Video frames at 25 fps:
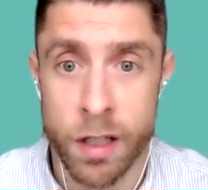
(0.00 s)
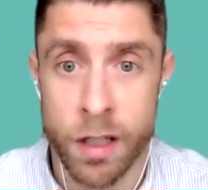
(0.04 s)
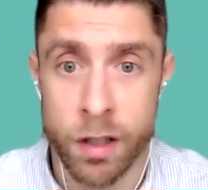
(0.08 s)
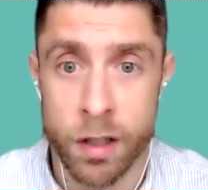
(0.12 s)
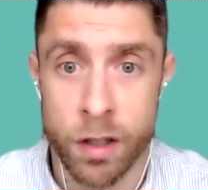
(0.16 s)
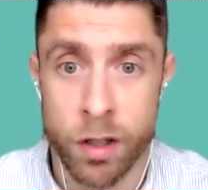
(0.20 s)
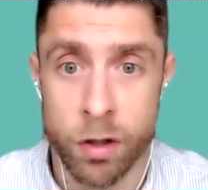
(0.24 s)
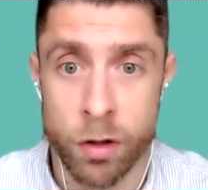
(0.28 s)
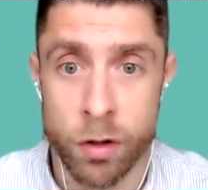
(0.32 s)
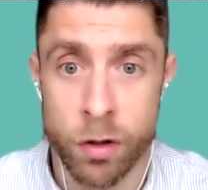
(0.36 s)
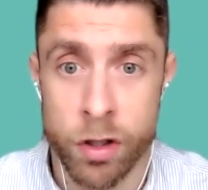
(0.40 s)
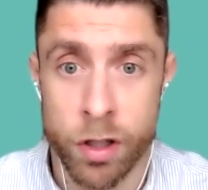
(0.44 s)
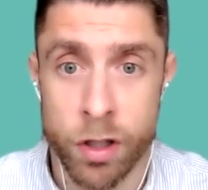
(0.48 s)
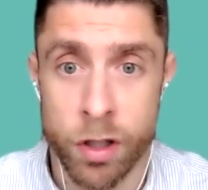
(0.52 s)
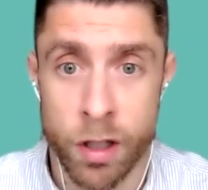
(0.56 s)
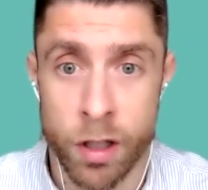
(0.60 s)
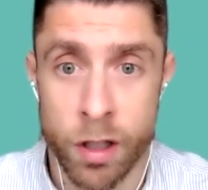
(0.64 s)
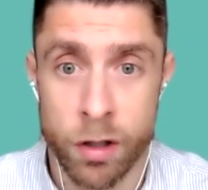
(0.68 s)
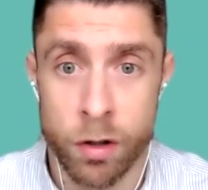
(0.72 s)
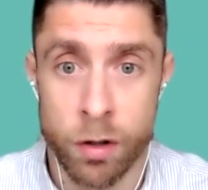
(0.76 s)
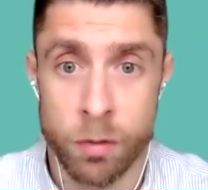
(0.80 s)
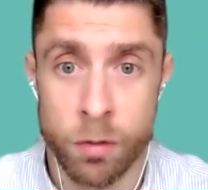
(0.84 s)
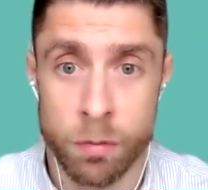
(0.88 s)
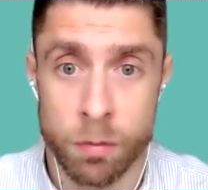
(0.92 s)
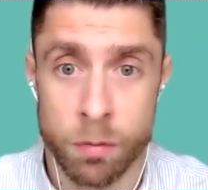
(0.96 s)
A huge thank
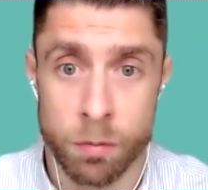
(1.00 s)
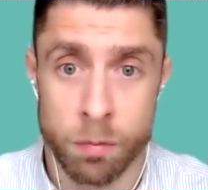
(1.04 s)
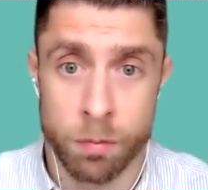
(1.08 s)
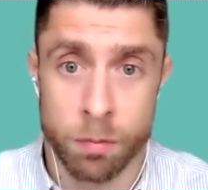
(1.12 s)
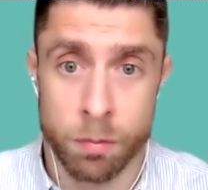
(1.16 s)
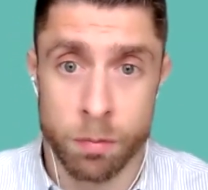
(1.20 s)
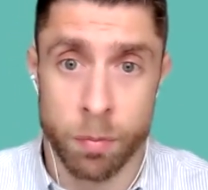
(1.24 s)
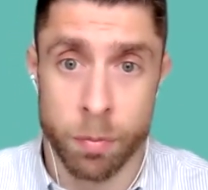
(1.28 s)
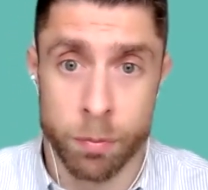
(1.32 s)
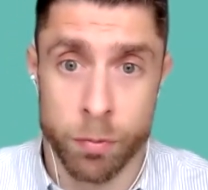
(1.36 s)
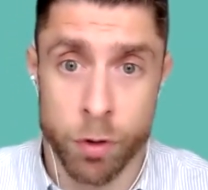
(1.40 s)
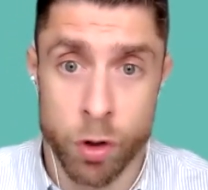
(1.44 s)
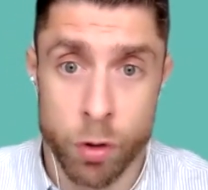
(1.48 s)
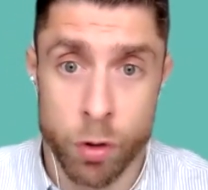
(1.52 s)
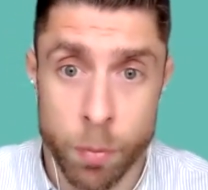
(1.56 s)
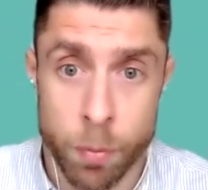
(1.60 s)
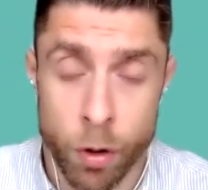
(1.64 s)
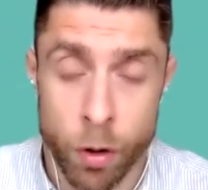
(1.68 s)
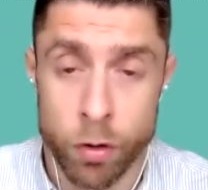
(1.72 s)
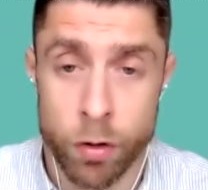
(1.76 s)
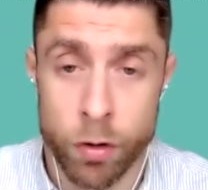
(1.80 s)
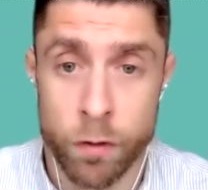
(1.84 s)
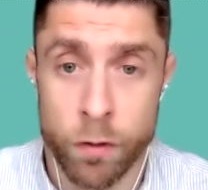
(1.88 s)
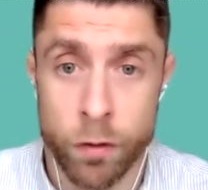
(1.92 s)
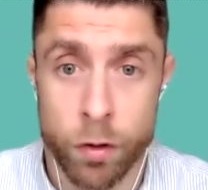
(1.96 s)
you to
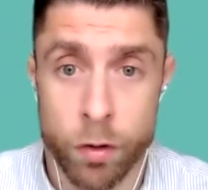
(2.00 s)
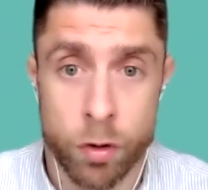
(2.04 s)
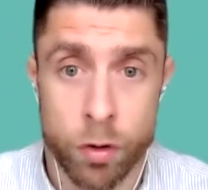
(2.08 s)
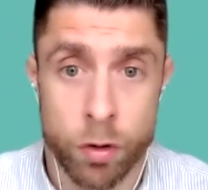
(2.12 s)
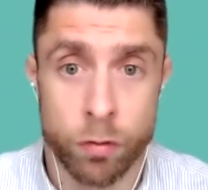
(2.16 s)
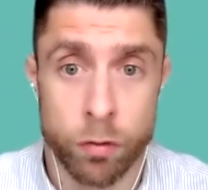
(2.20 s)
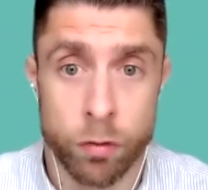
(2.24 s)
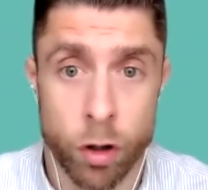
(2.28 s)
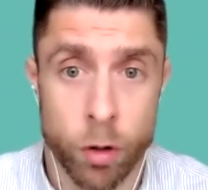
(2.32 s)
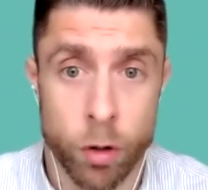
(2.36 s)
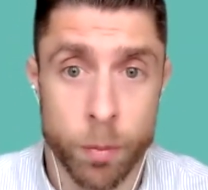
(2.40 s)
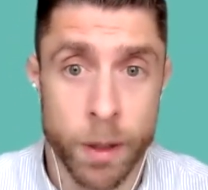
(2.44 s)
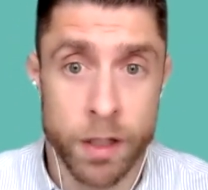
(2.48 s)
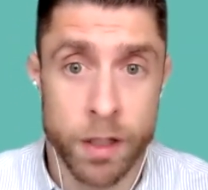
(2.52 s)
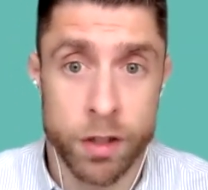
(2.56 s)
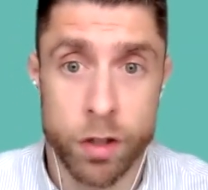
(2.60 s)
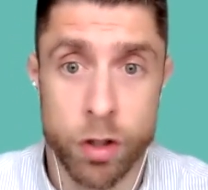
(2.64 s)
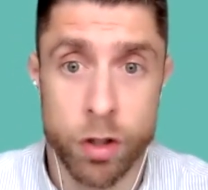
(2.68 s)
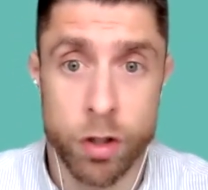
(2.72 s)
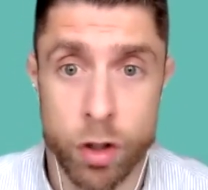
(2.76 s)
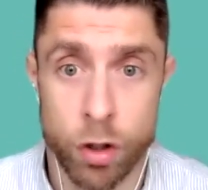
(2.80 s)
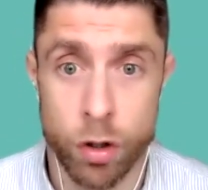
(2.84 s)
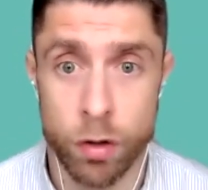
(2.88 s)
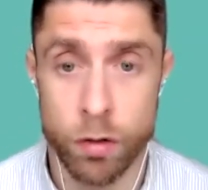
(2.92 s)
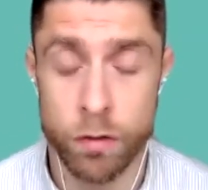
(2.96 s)
both of you, to Rob and to
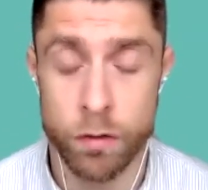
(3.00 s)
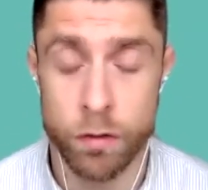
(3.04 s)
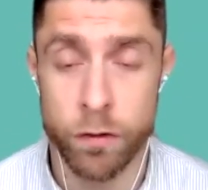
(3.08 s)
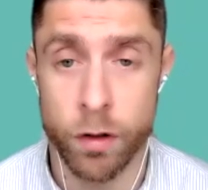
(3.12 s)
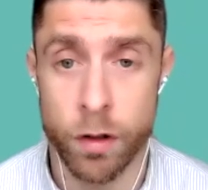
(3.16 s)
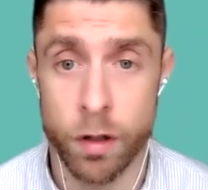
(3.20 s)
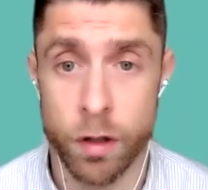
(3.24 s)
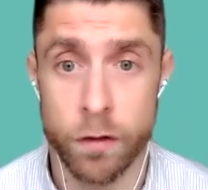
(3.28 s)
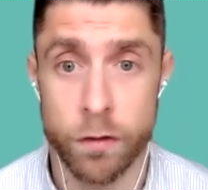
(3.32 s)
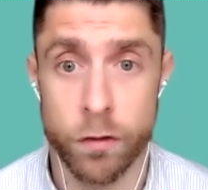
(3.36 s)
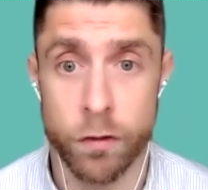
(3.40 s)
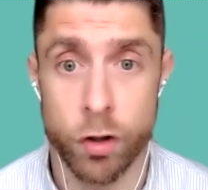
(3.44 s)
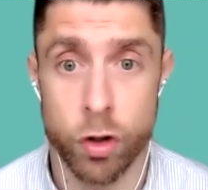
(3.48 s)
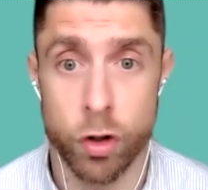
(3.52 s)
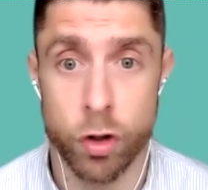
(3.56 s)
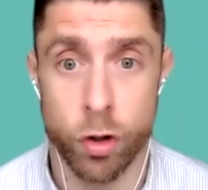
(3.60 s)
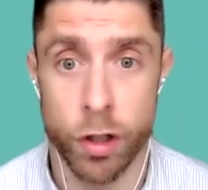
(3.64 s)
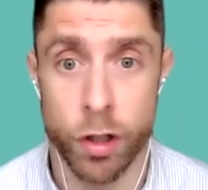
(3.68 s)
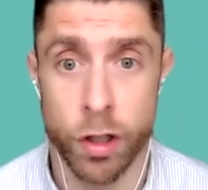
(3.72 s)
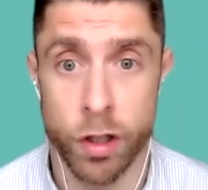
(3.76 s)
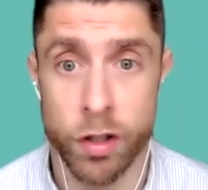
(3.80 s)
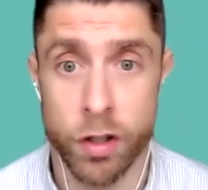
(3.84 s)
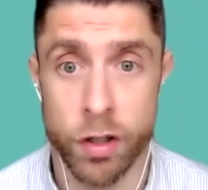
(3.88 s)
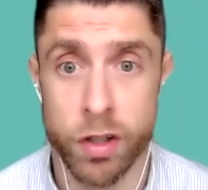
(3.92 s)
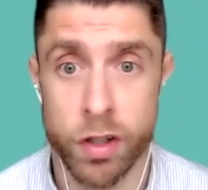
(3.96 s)
John, for
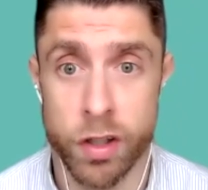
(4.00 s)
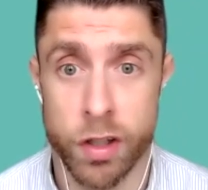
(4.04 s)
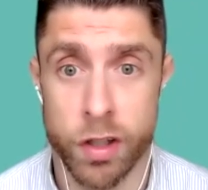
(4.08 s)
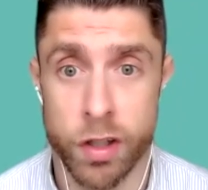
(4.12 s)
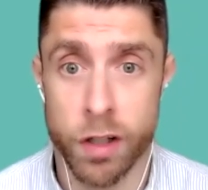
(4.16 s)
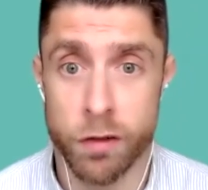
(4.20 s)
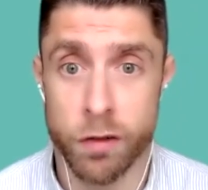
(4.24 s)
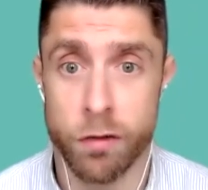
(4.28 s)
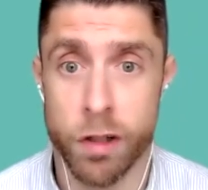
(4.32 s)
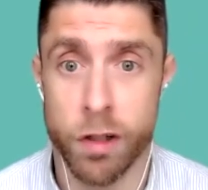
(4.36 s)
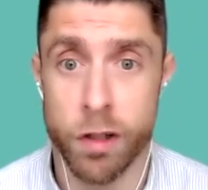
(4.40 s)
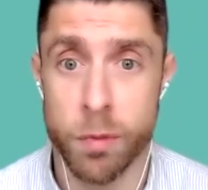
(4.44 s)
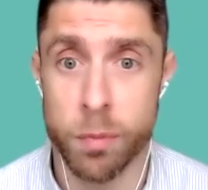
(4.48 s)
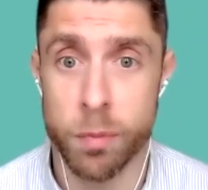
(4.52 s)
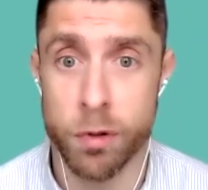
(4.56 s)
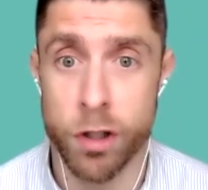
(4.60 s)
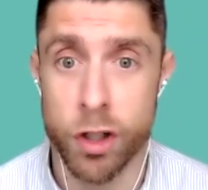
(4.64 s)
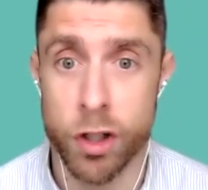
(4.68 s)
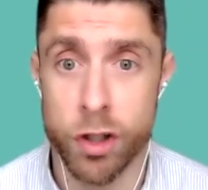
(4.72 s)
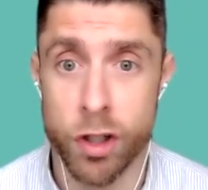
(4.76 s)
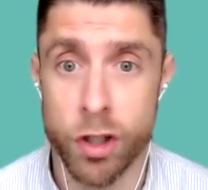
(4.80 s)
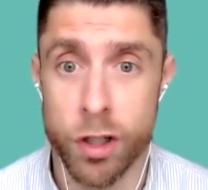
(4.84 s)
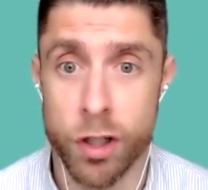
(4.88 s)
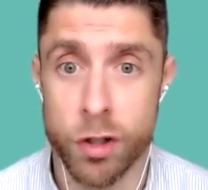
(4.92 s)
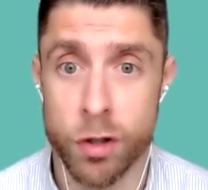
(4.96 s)
joining us today. Really
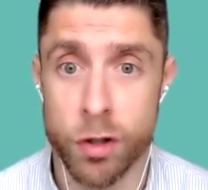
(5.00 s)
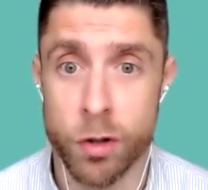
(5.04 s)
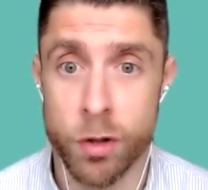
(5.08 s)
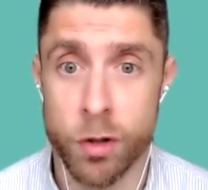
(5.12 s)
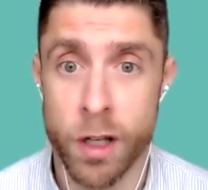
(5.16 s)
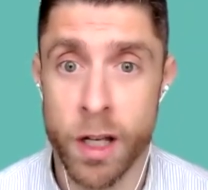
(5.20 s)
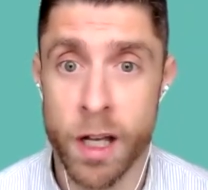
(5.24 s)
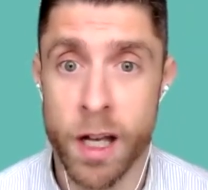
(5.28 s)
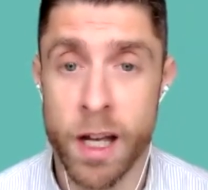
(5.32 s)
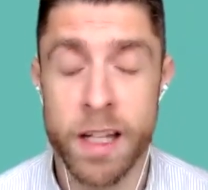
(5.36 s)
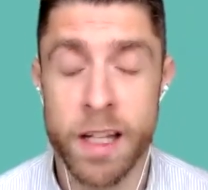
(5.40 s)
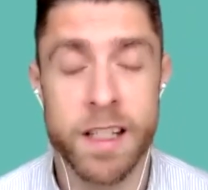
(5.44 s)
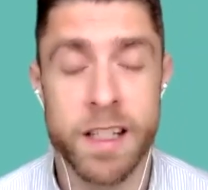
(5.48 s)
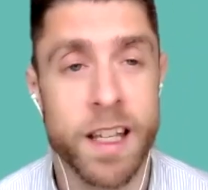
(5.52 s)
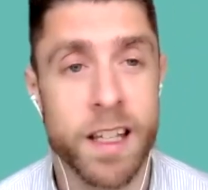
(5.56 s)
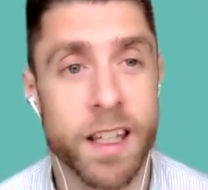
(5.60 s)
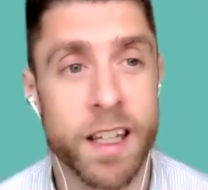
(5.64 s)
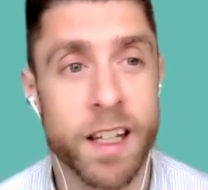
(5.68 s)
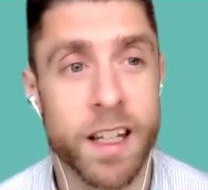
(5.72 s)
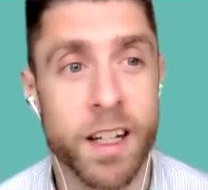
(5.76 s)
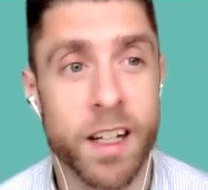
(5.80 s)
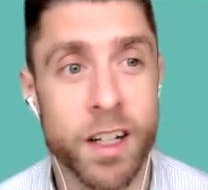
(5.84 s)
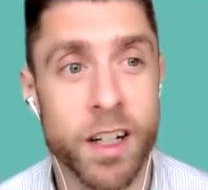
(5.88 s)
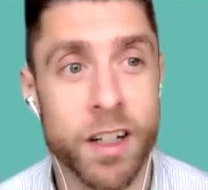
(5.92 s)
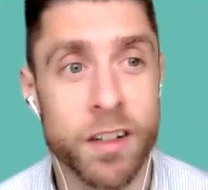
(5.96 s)
appreciate you taking
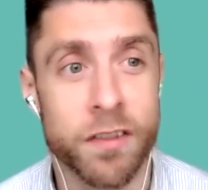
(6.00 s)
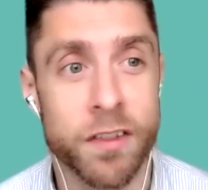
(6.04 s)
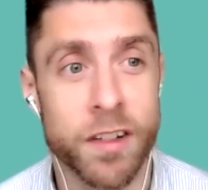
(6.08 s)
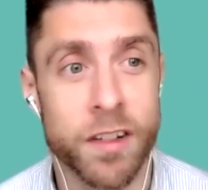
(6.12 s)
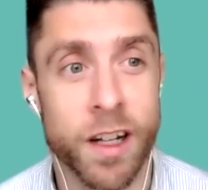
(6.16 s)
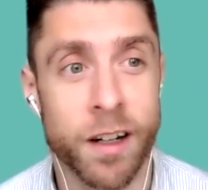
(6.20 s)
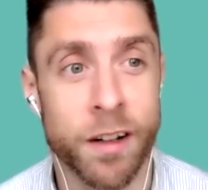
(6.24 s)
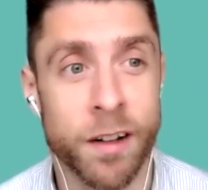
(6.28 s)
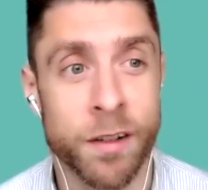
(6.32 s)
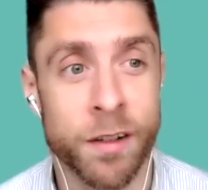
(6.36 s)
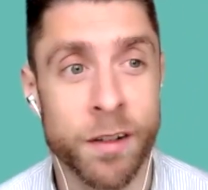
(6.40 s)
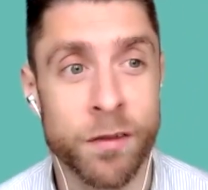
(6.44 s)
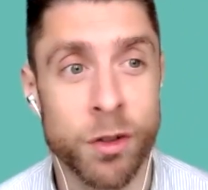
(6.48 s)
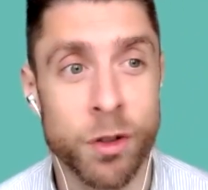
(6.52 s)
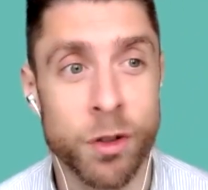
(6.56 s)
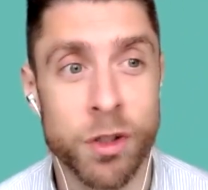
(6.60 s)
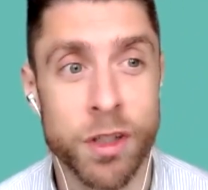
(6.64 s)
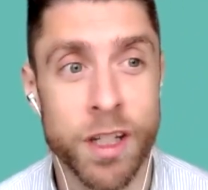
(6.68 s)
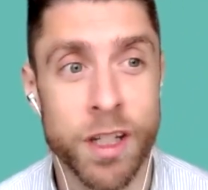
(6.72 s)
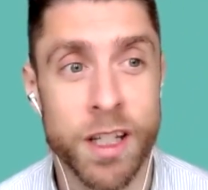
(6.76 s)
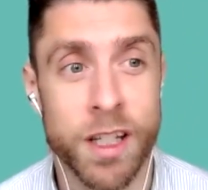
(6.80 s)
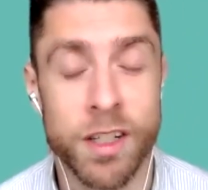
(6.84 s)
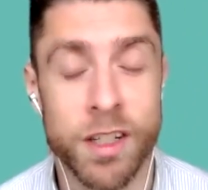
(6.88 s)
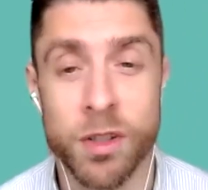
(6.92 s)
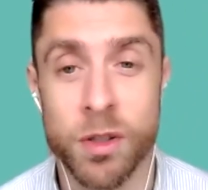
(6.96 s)
half an hour of your
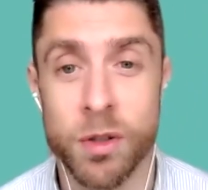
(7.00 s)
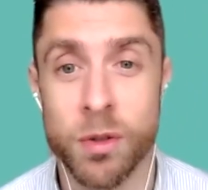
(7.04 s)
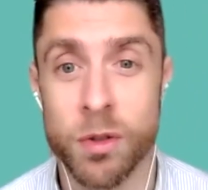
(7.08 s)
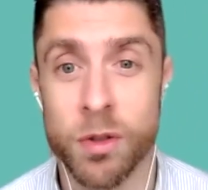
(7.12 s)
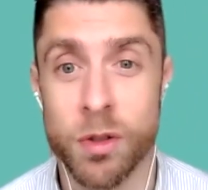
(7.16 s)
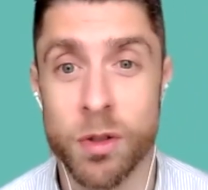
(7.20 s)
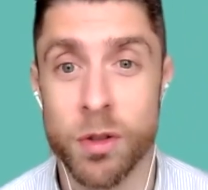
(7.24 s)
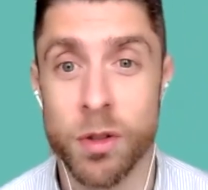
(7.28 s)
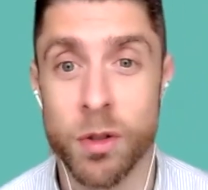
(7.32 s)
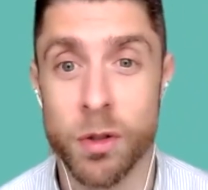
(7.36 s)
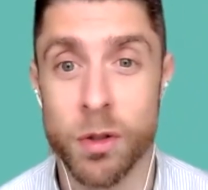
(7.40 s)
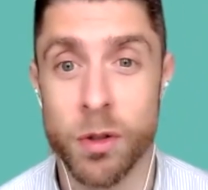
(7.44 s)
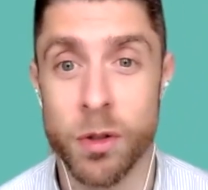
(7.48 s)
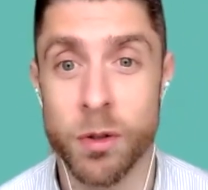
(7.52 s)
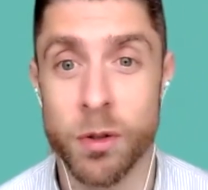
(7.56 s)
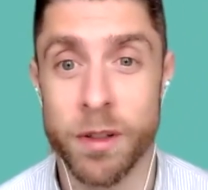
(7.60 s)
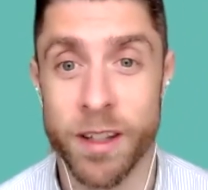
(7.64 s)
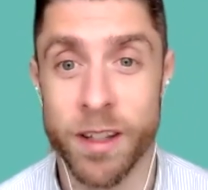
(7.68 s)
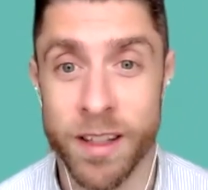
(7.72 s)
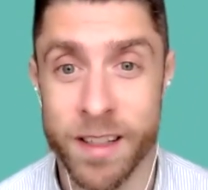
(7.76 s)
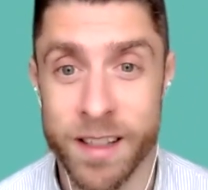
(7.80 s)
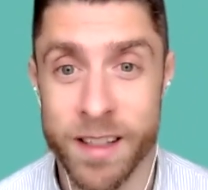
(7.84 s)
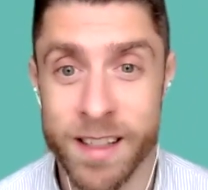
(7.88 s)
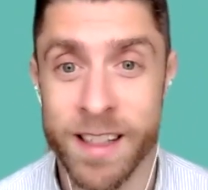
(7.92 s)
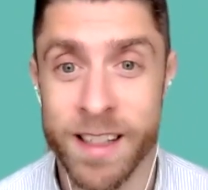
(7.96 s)
day to talk with
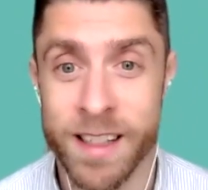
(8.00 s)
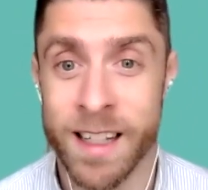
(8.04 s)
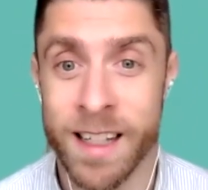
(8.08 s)
us.